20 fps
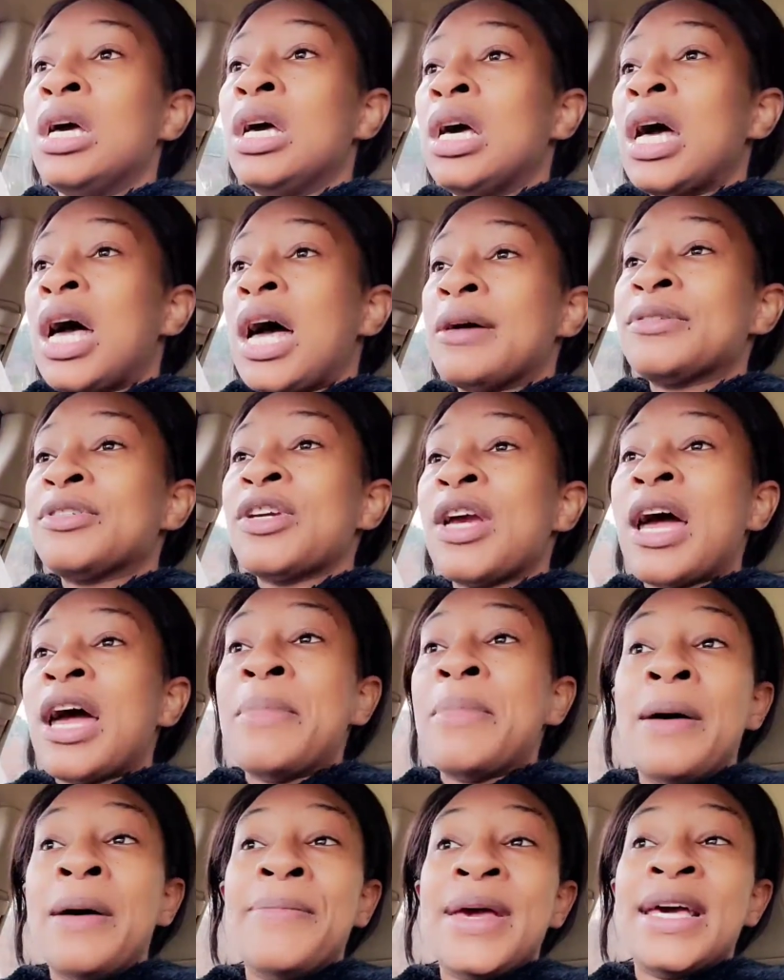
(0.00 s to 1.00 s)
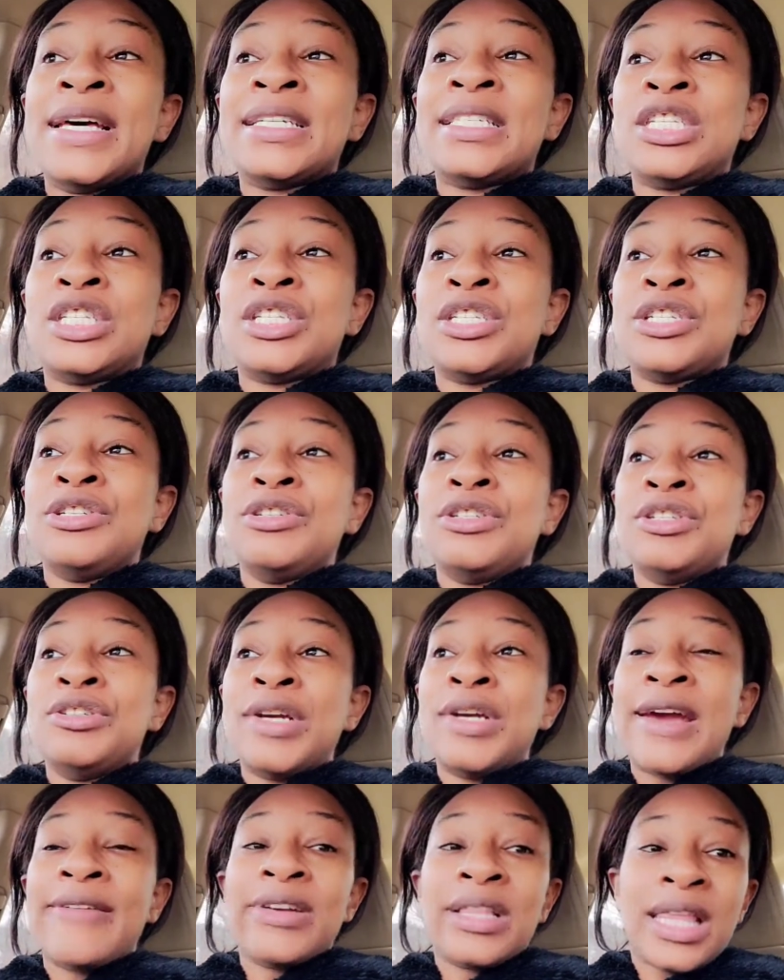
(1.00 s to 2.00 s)
I'll try my best to do
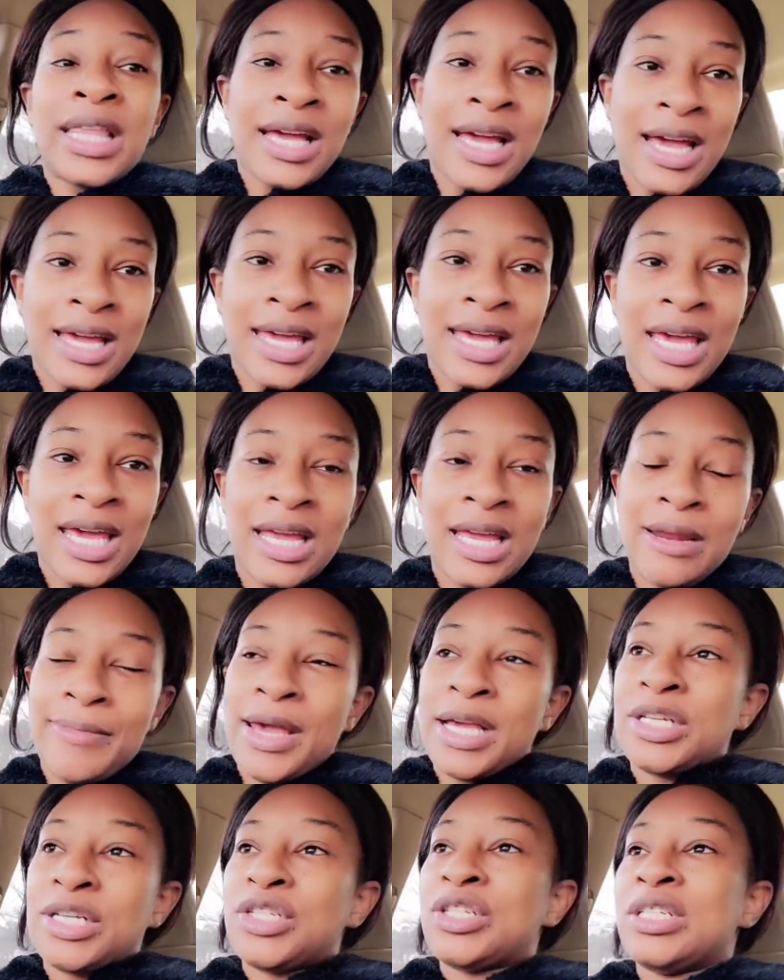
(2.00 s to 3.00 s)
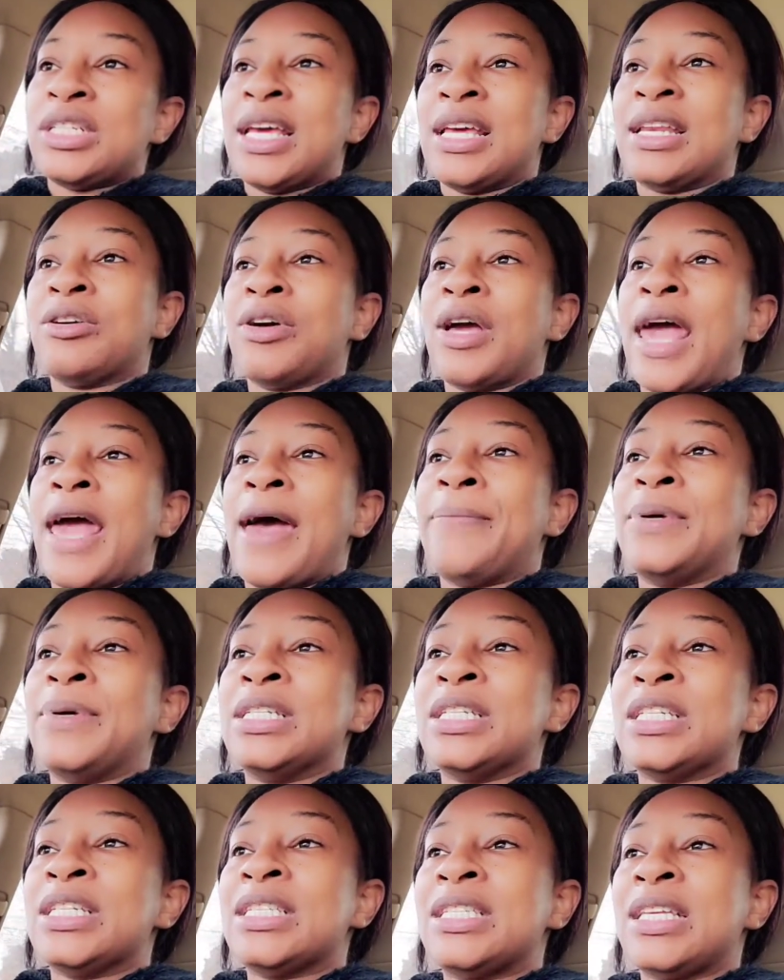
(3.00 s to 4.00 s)
everything I can to make sure that don't
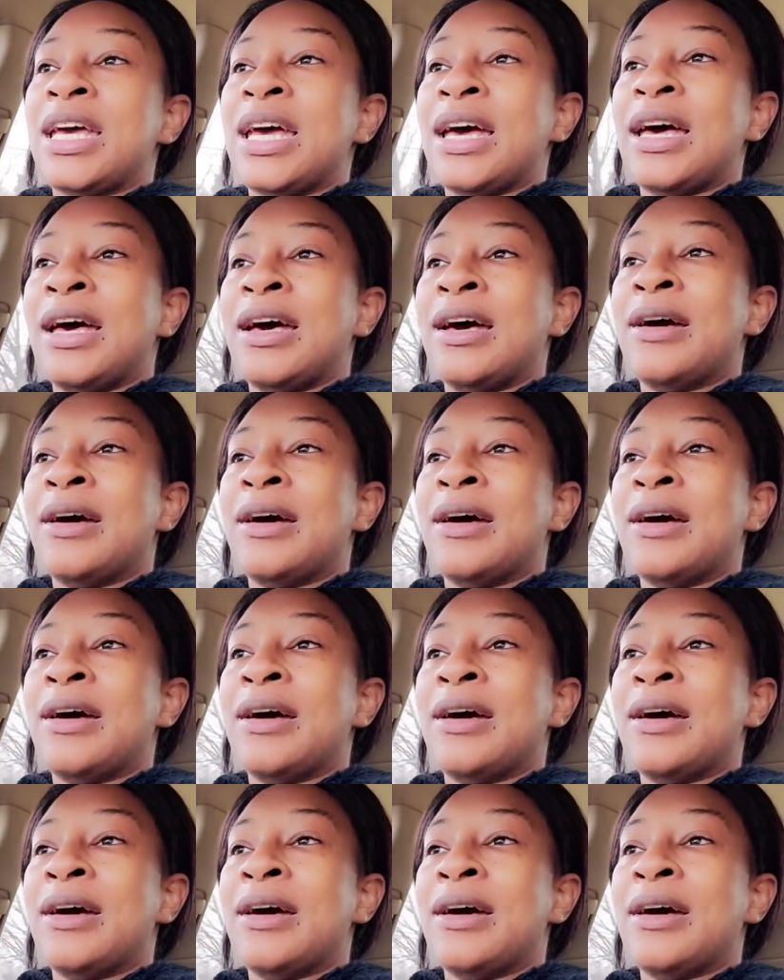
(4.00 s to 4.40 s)
happen this time.